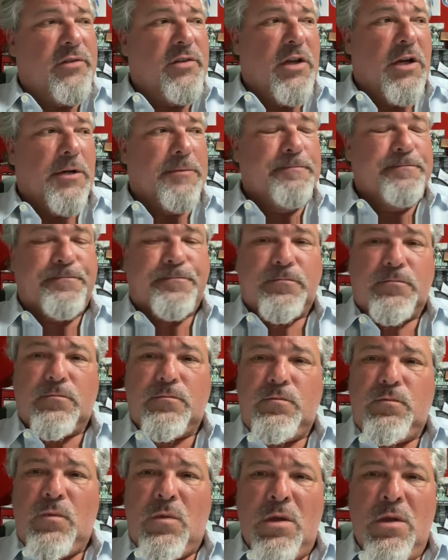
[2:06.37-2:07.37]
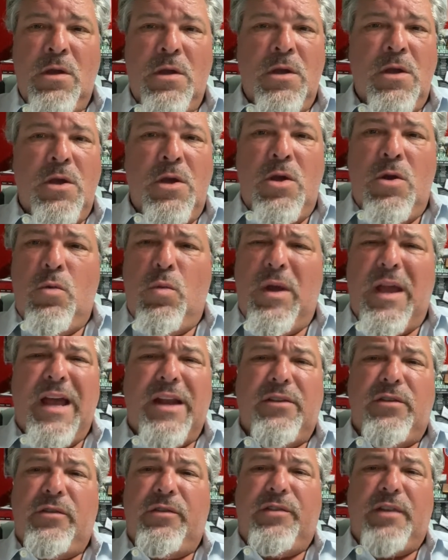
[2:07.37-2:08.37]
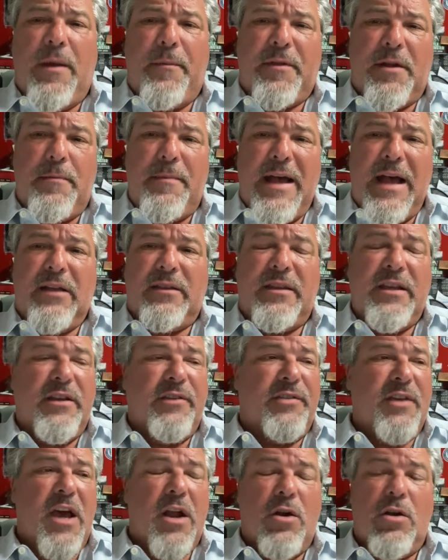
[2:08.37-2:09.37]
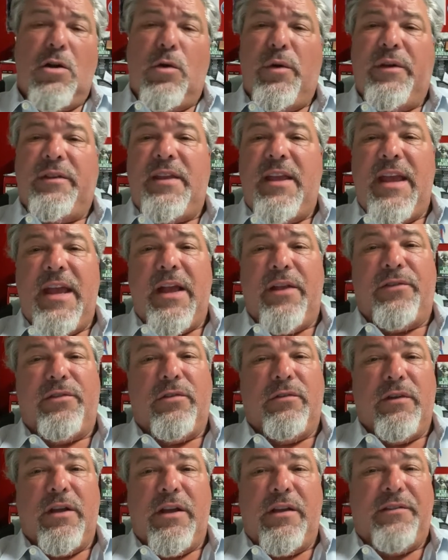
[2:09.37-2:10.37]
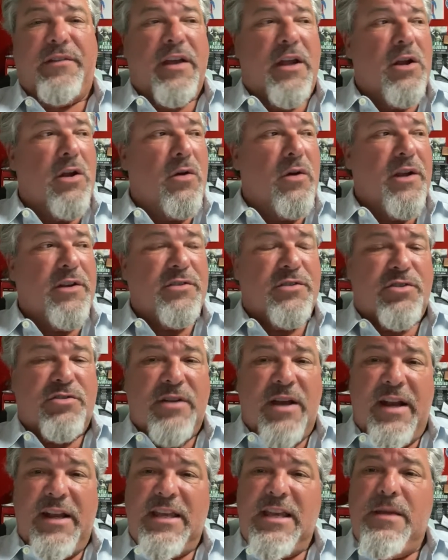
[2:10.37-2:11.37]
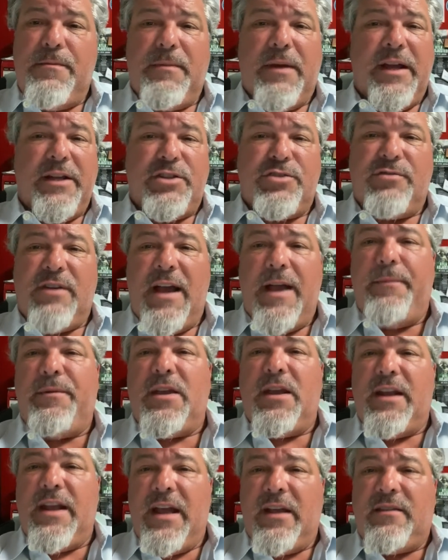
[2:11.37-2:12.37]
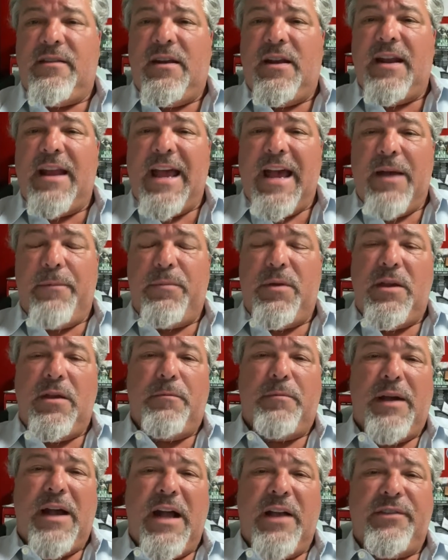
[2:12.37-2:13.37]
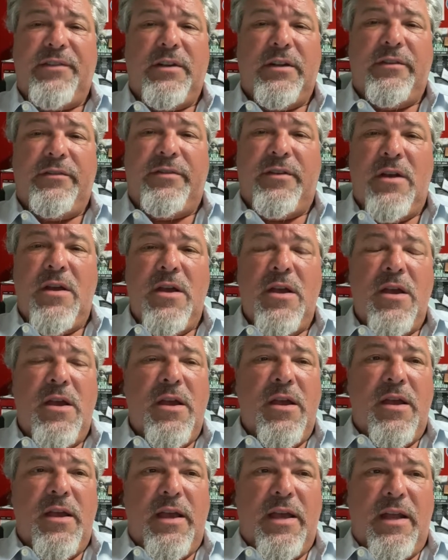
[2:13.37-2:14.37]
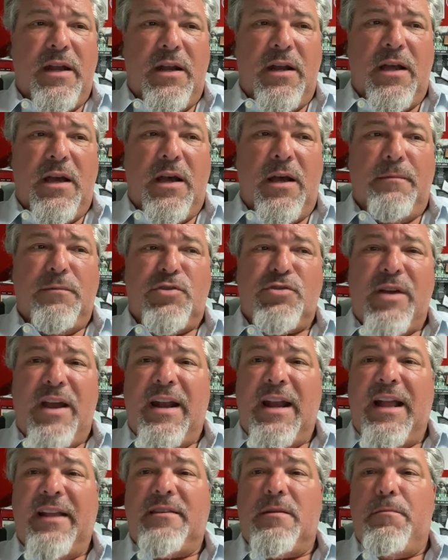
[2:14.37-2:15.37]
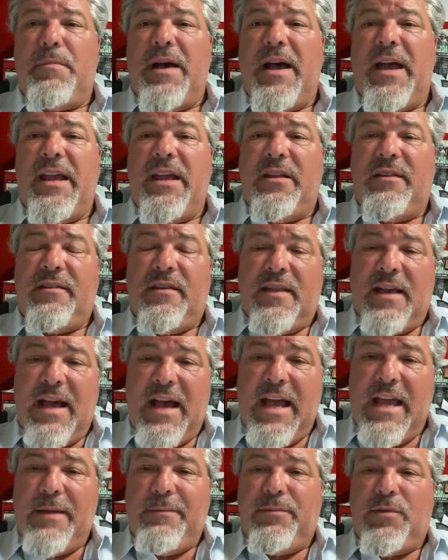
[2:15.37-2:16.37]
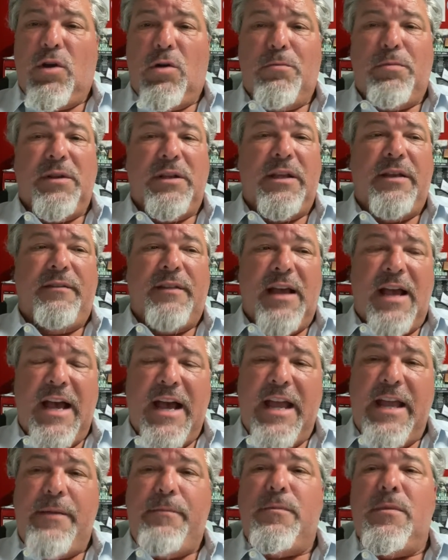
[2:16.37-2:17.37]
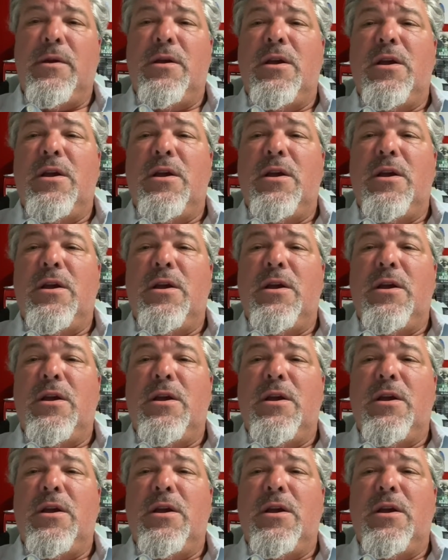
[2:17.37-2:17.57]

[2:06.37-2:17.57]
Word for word: So we got to do something about this. I don't know what the answer is. I know I just try to keep my tribe connected and happy and positive and um, try not to buy into the hype. Don't believe the hype.